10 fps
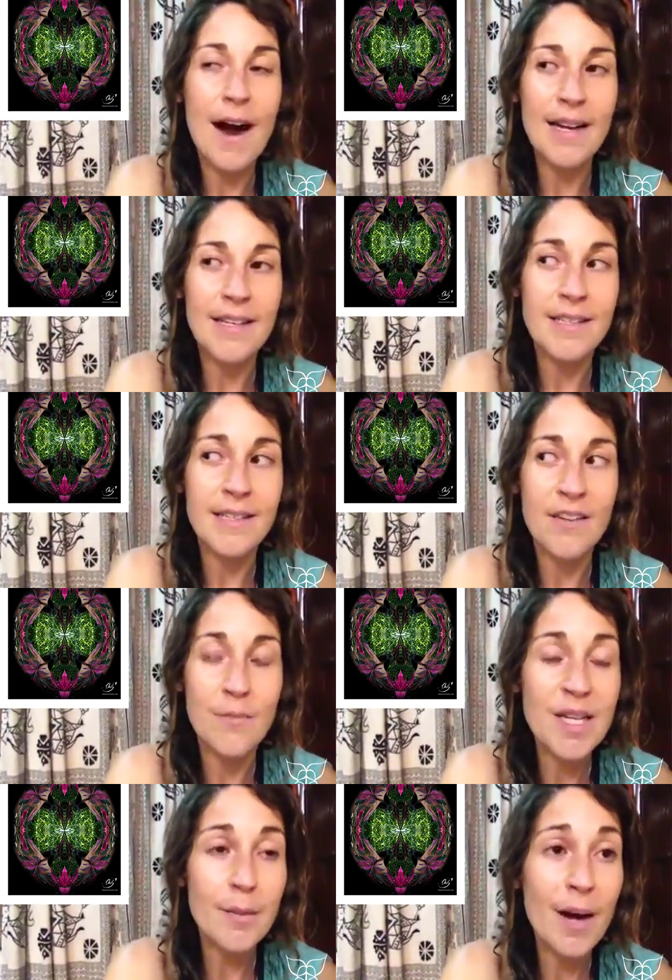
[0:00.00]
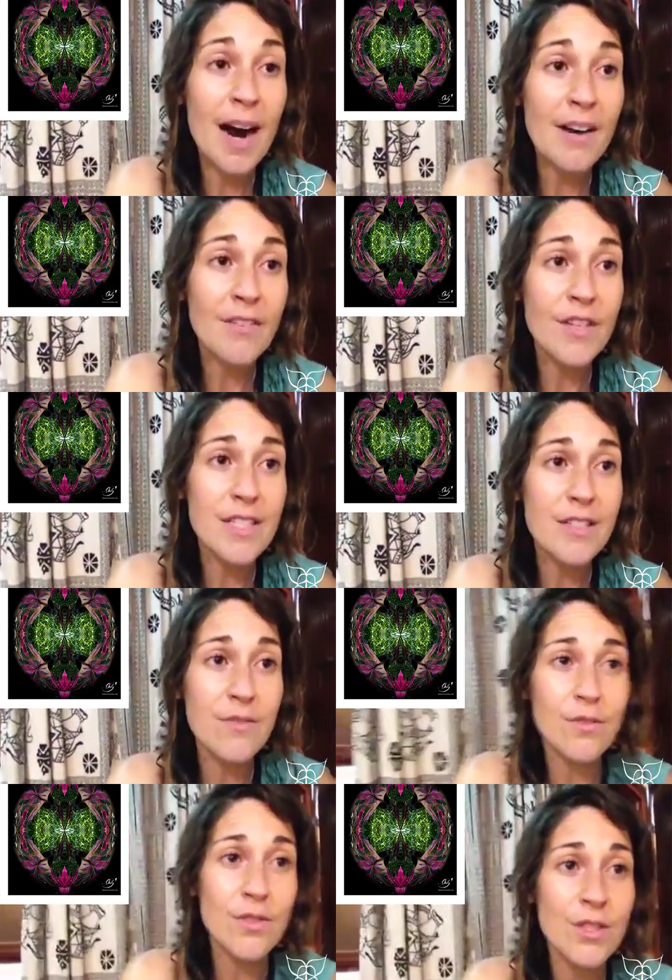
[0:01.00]
And I've been a part of
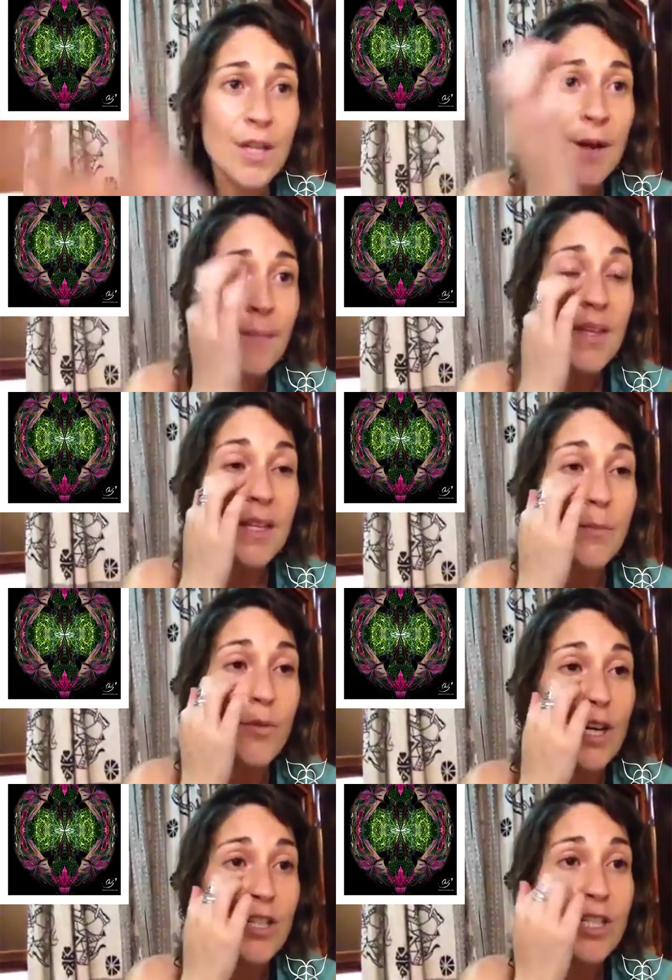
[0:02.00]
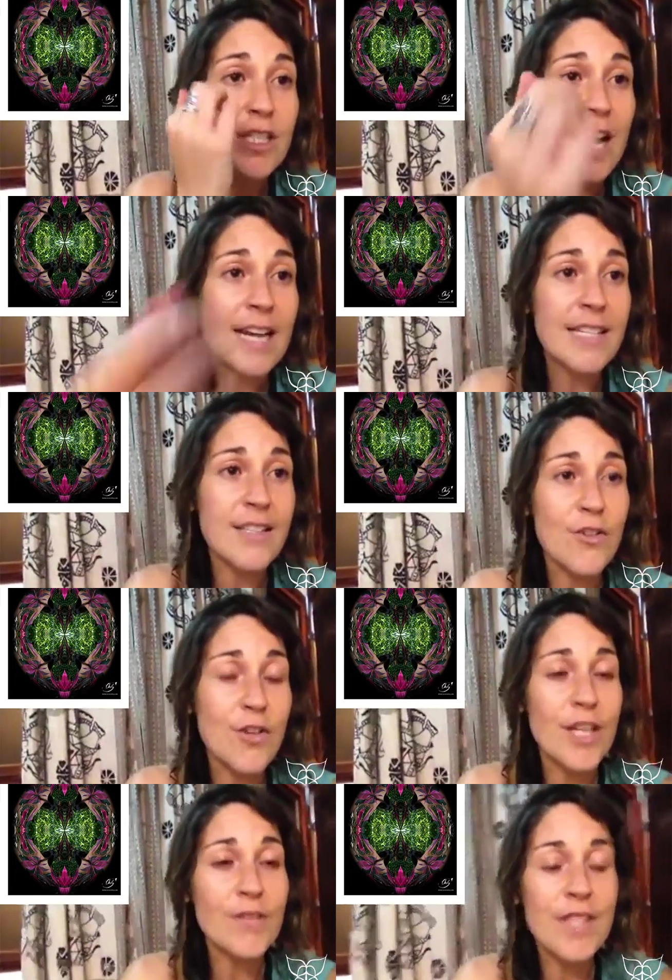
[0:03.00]
festivals in the production side and in the
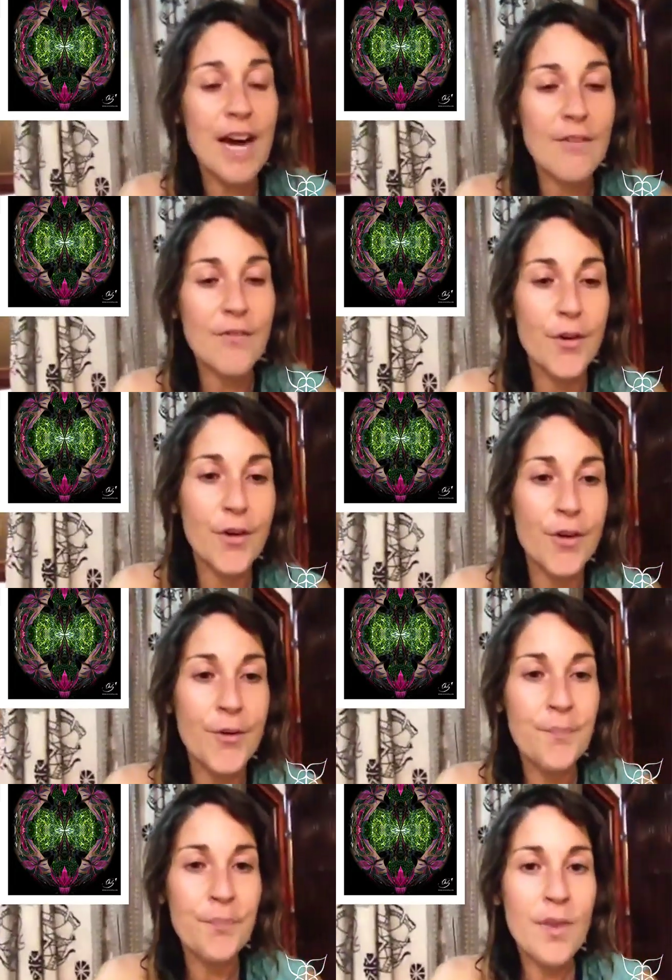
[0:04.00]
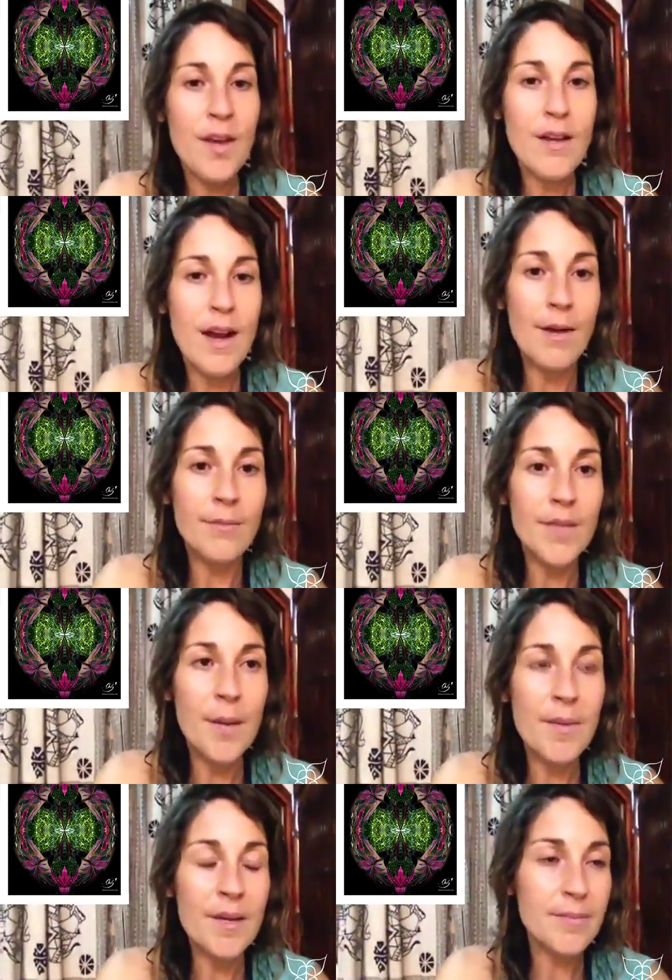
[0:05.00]
creative side for um,
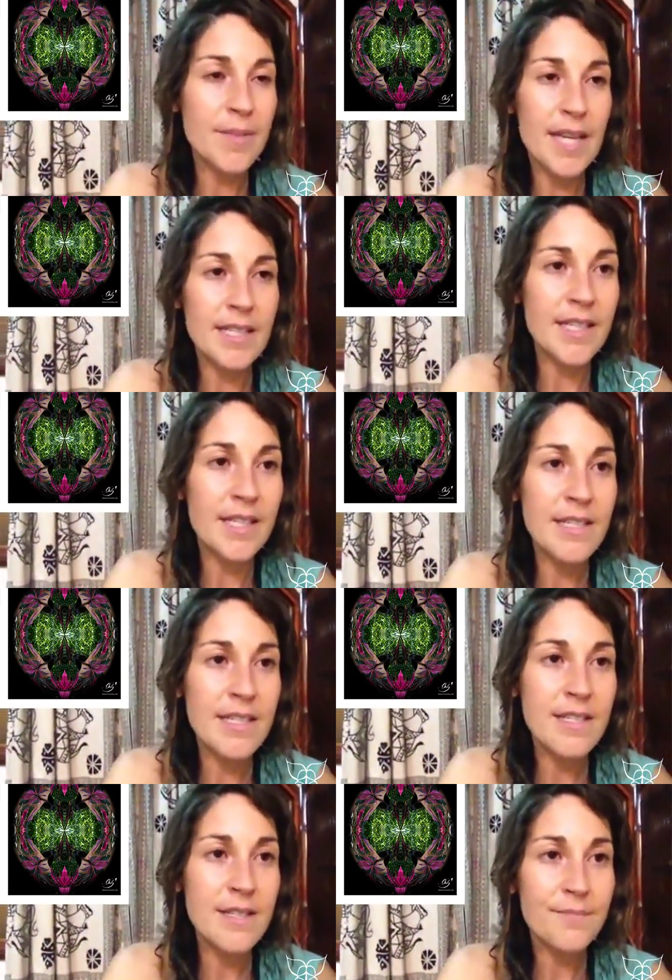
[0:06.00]
coming up 10 years.